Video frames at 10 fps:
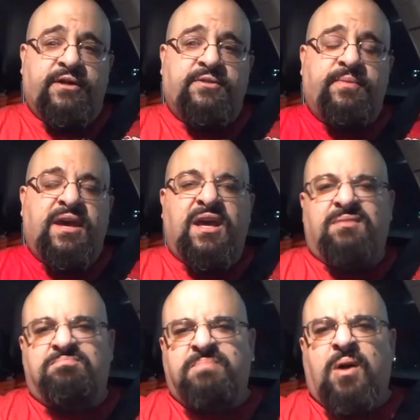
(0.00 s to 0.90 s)
right to
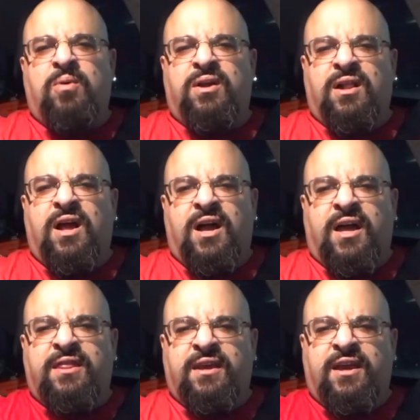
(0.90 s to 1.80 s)
bed. About 1 o'clock,
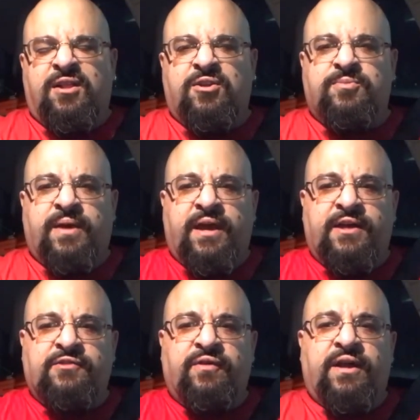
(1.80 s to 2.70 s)
I think I closed
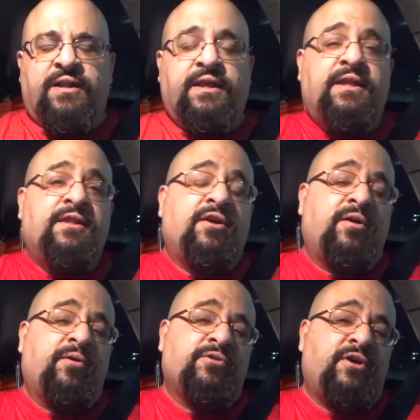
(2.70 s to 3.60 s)
my eyes finally, and the
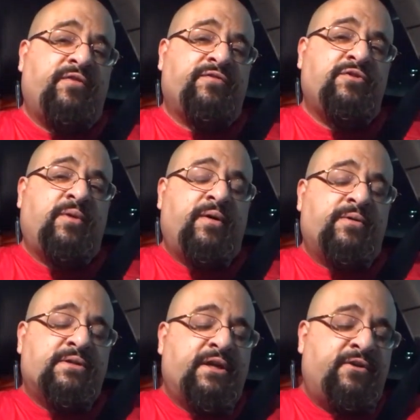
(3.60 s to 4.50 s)
alarm goes off two
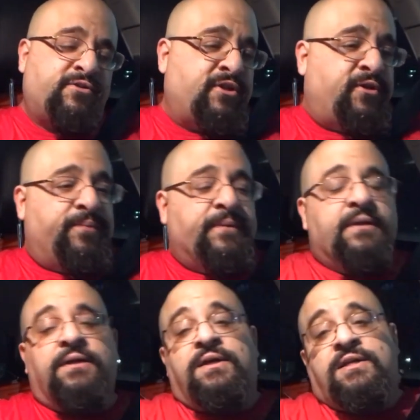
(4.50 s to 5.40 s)
hours later. So,
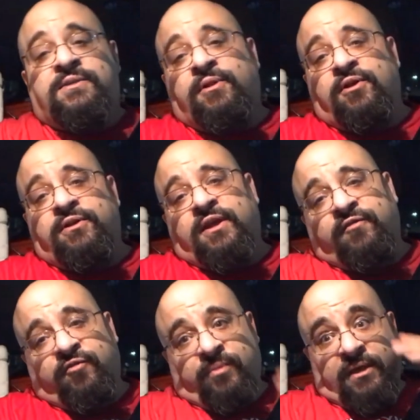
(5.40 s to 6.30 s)
it's going to be a long day
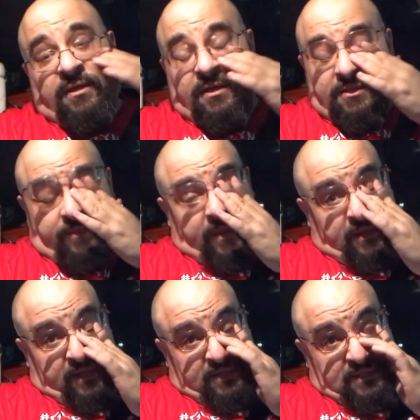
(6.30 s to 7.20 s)
for me. It's
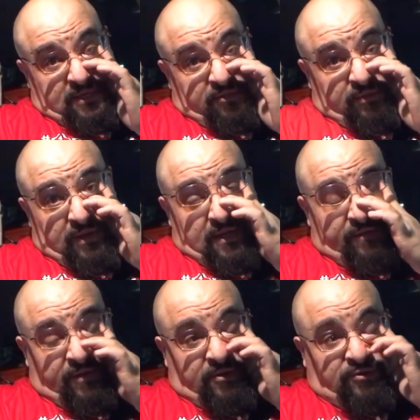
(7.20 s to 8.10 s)
about, like I said, a three and a
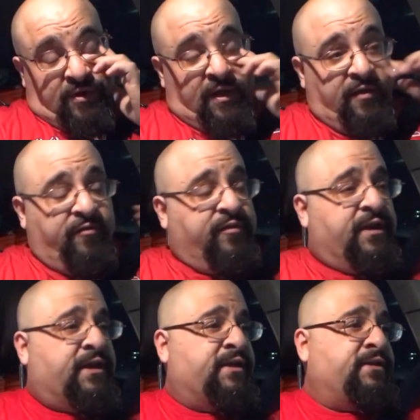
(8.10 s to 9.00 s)
half hour drive,
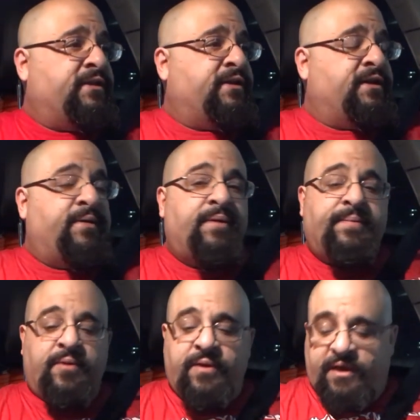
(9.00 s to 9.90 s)
and uh, I'm
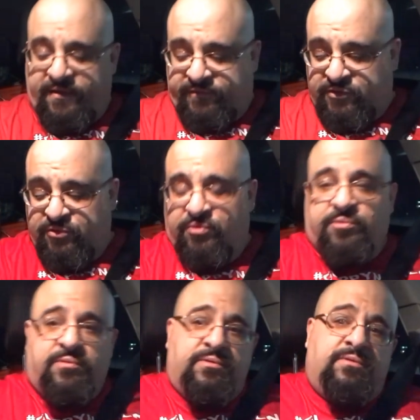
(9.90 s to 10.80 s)
on my way. I have two,